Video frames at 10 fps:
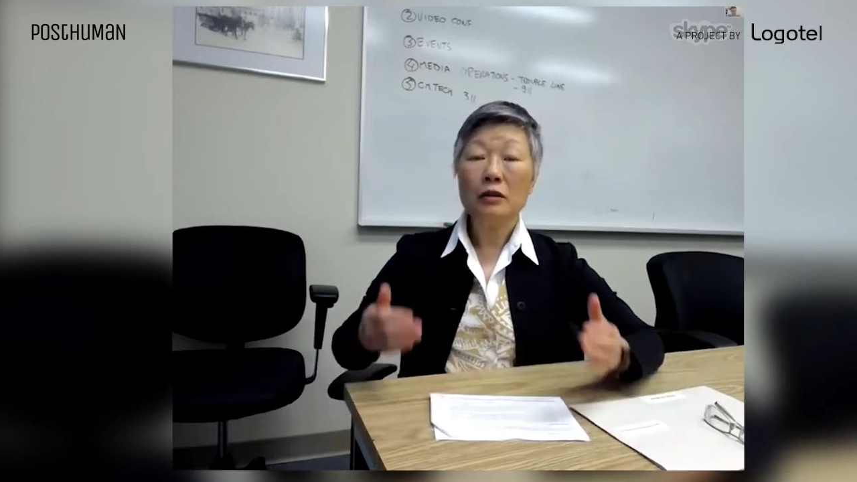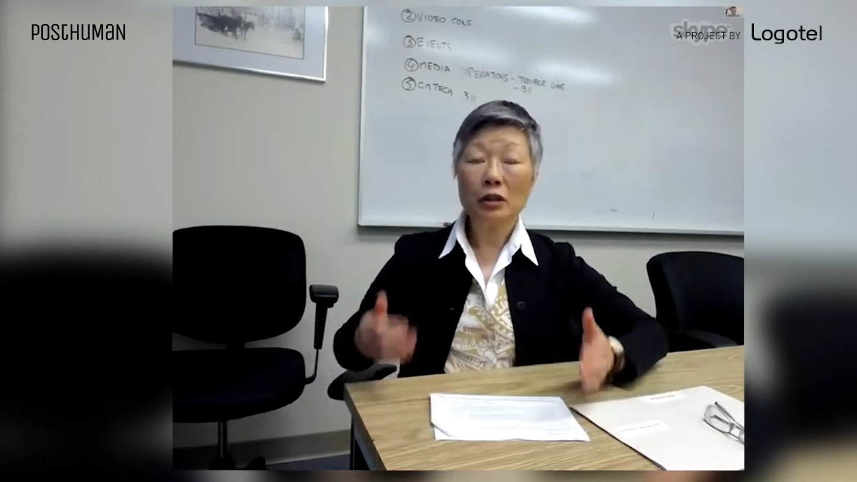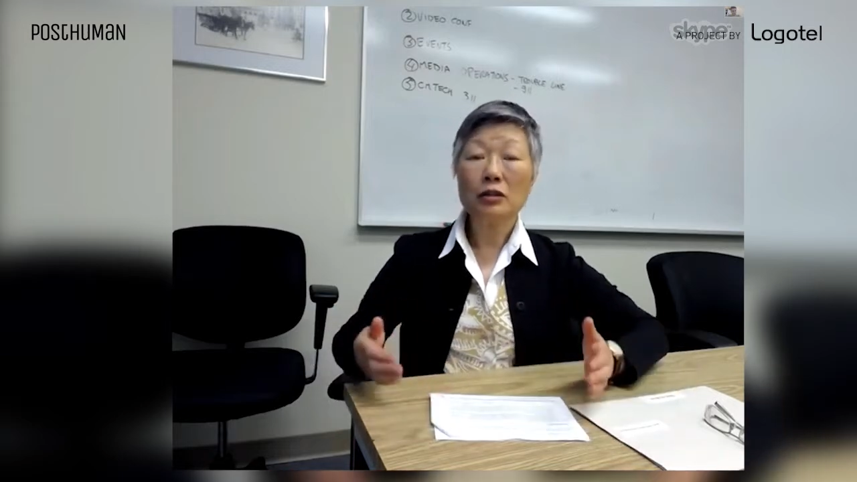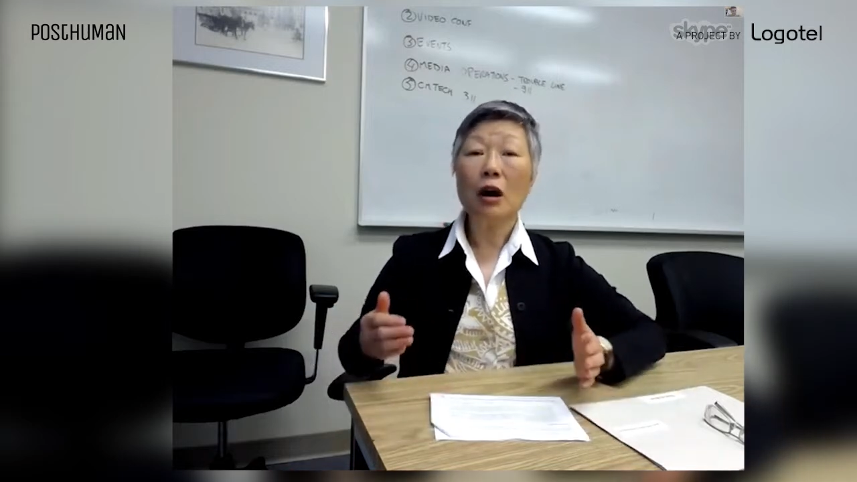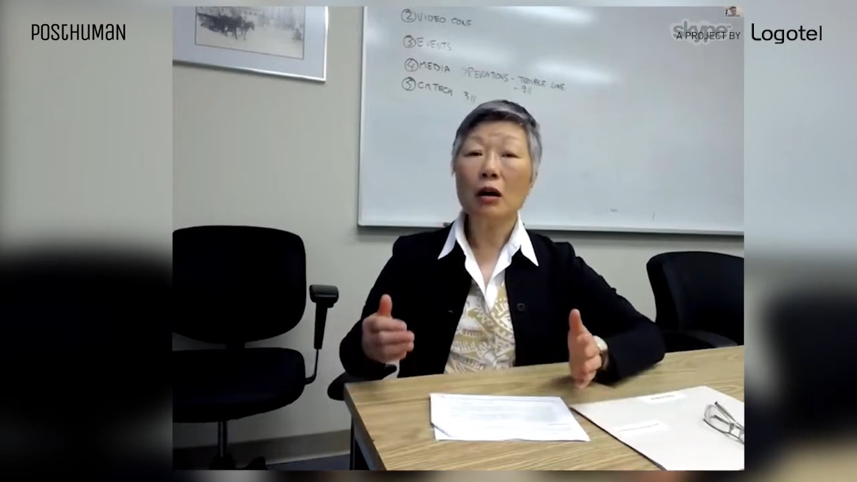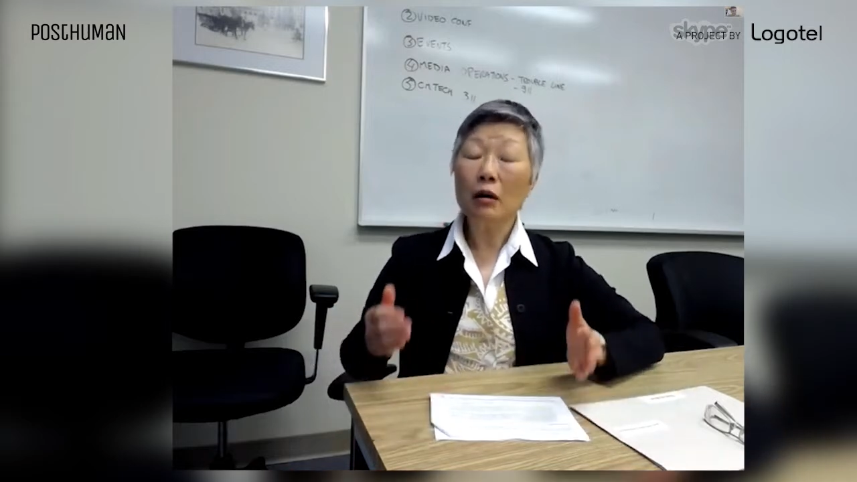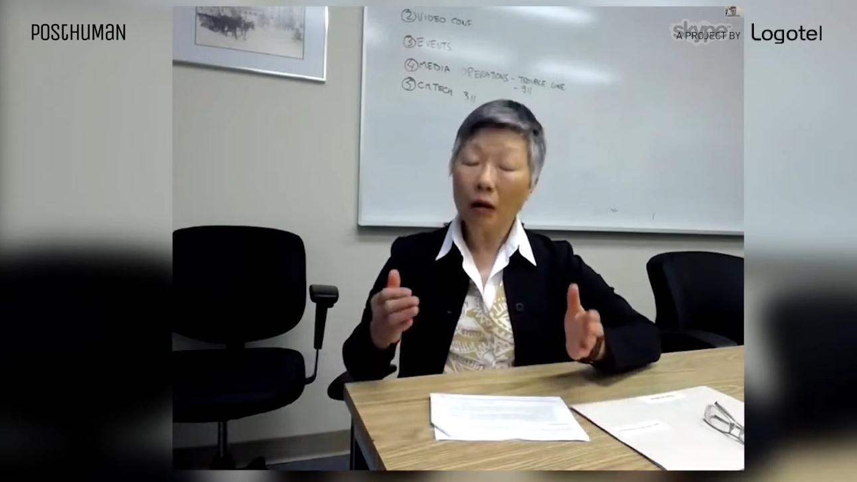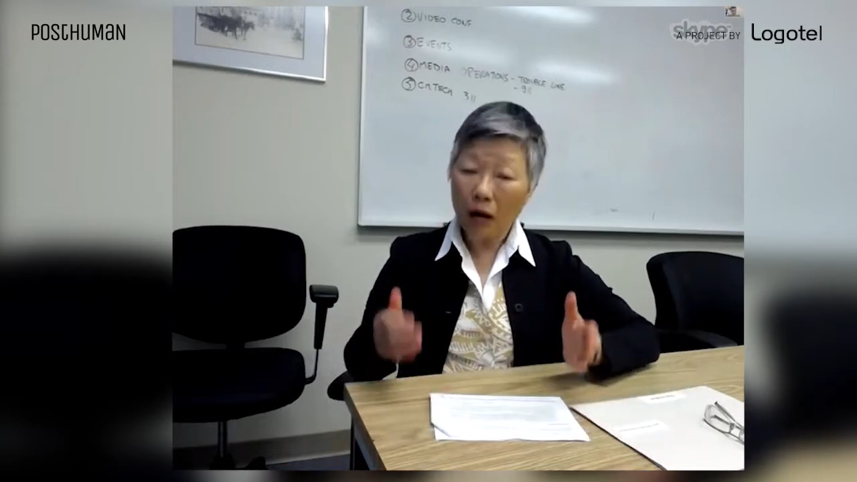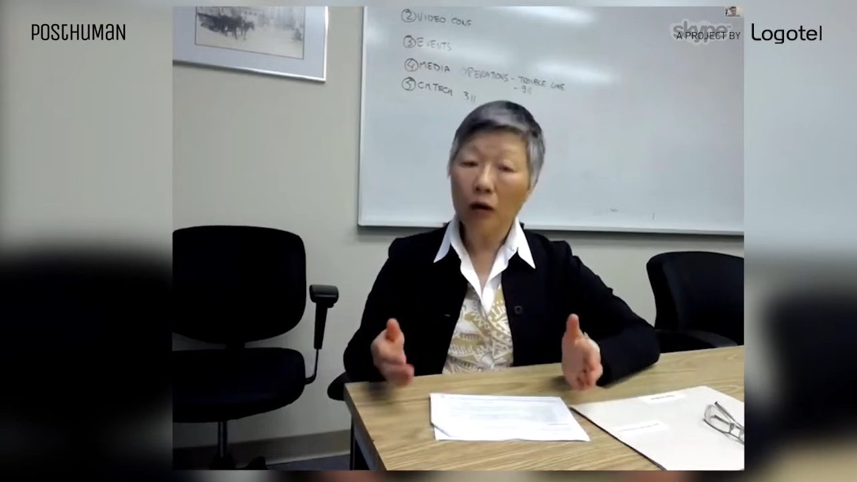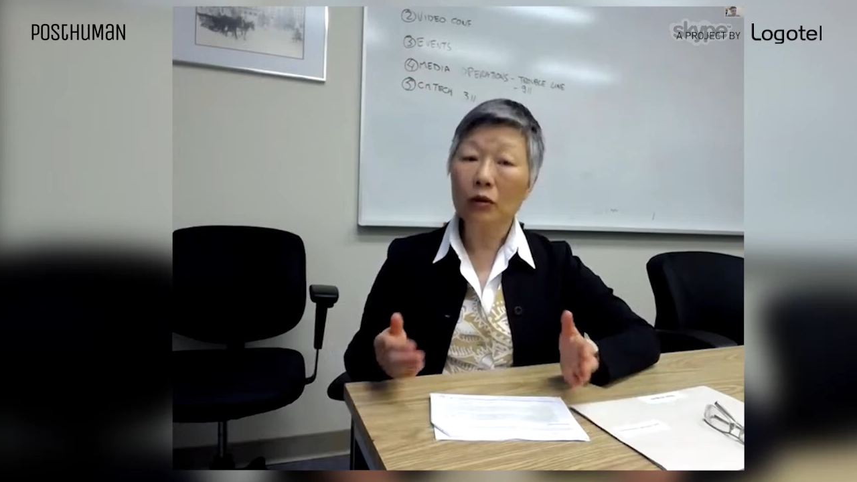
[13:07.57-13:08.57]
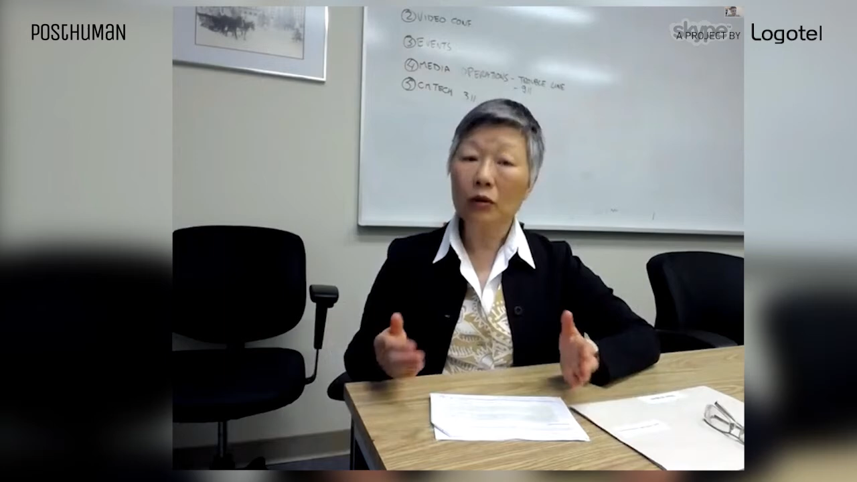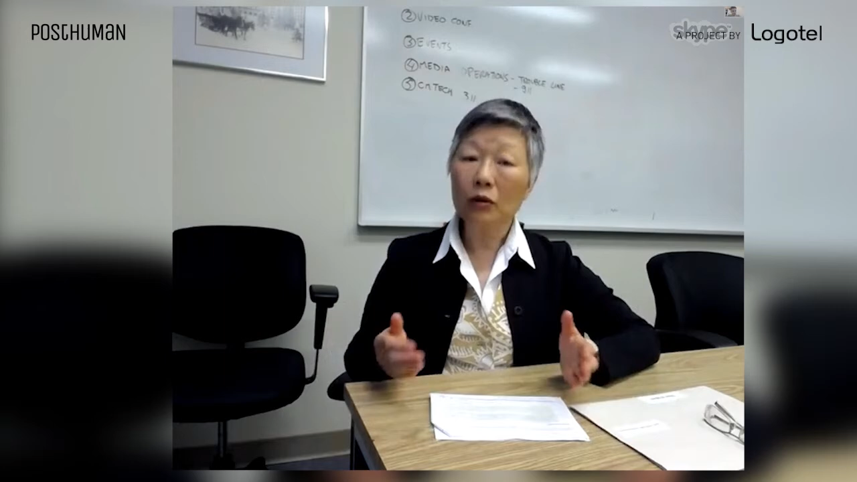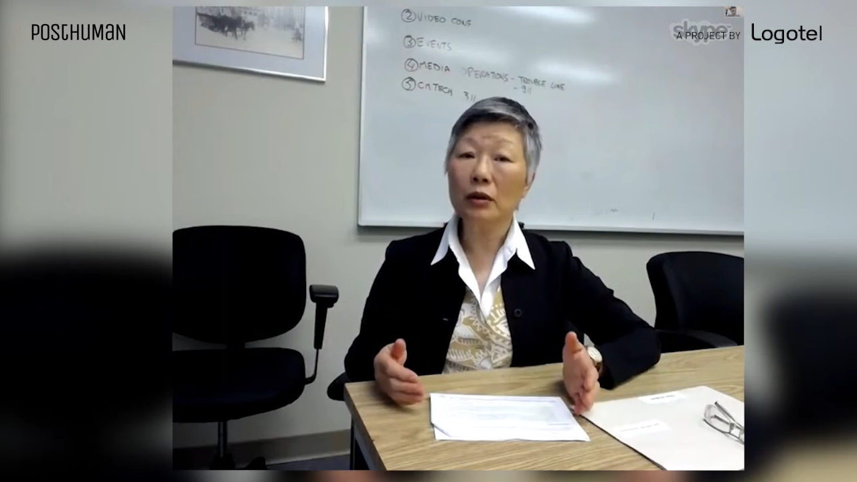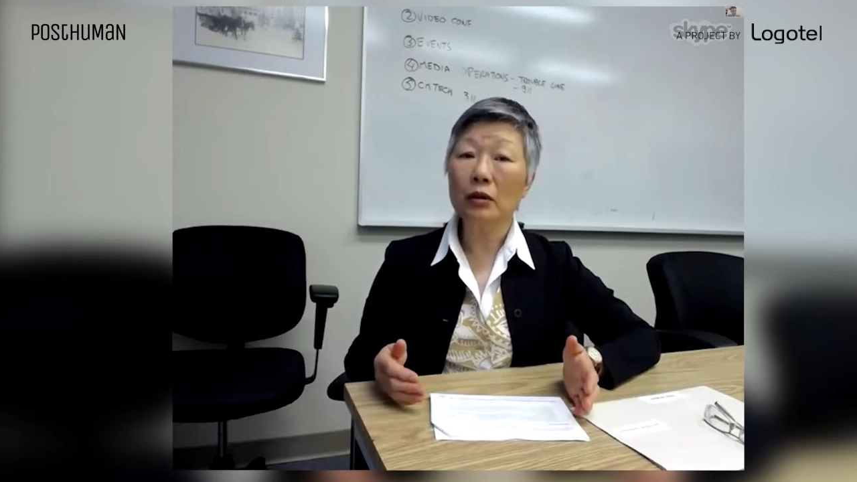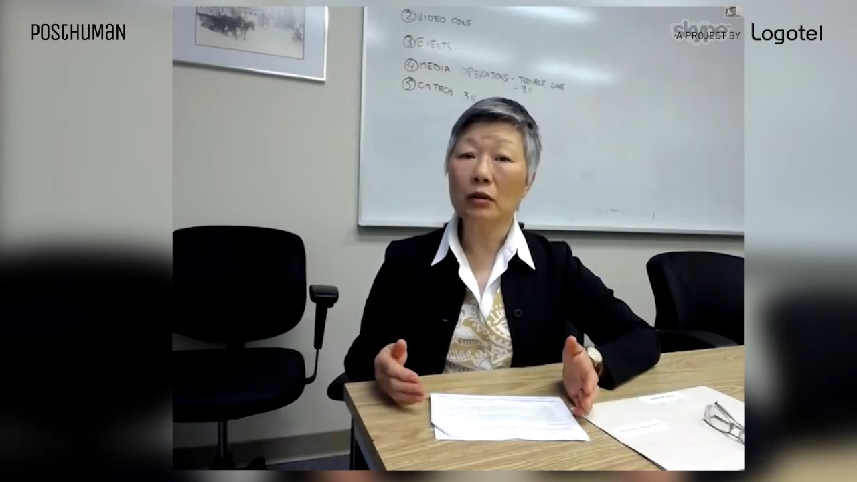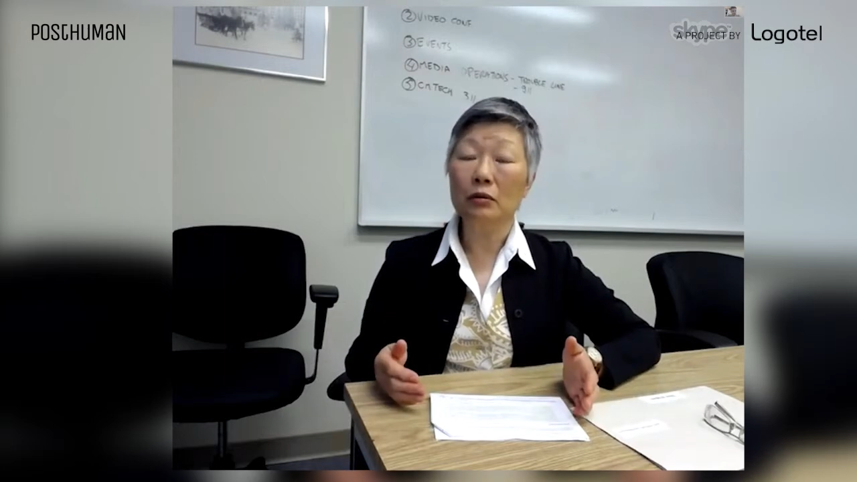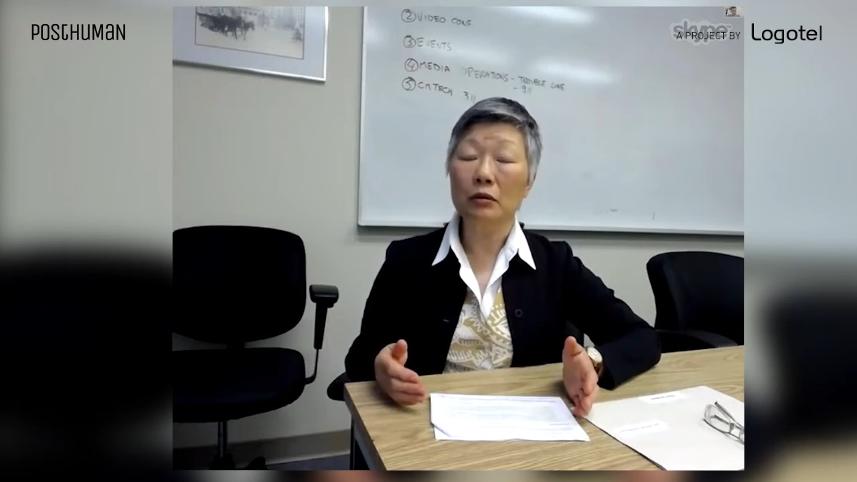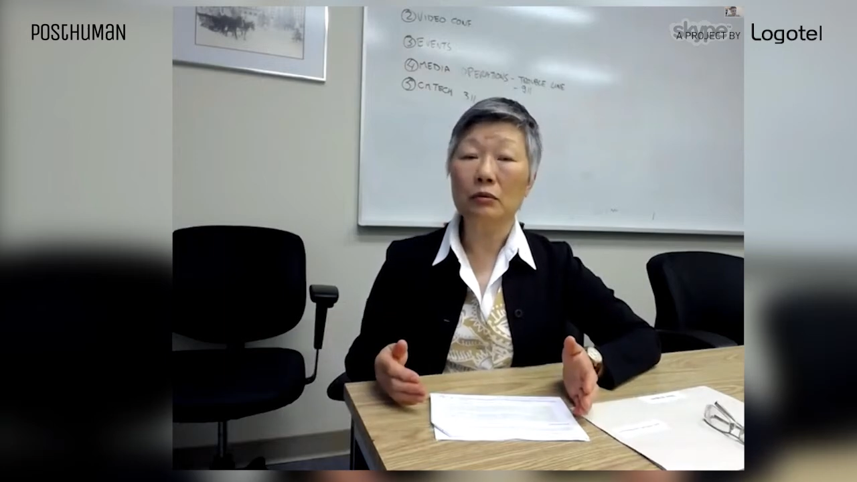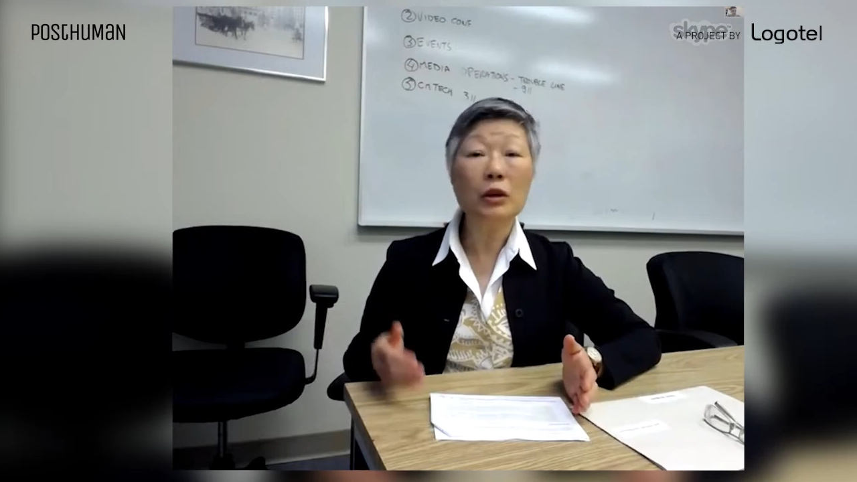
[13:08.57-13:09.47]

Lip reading: just on Earth alone,